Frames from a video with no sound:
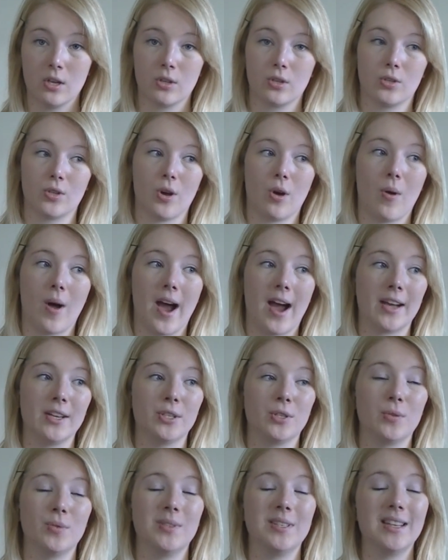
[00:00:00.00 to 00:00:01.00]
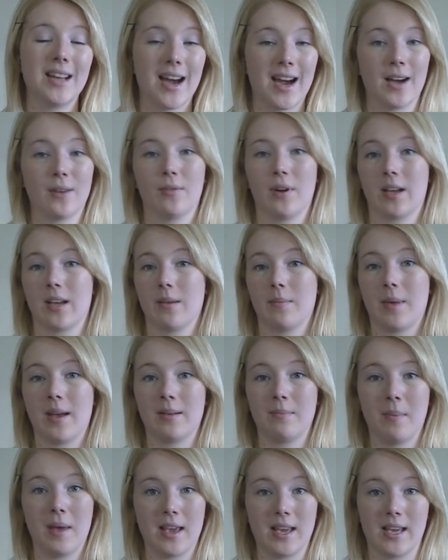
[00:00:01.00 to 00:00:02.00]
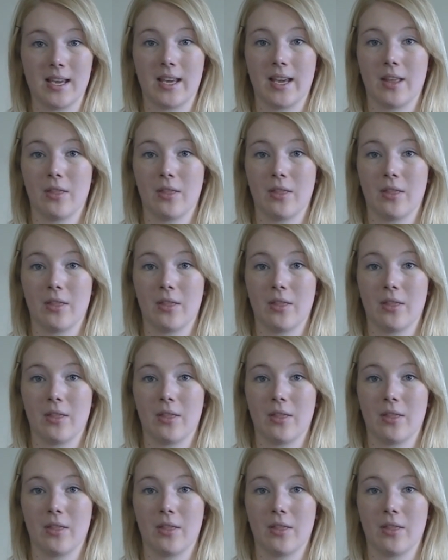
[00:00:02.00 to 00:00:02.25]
So I do not recommend making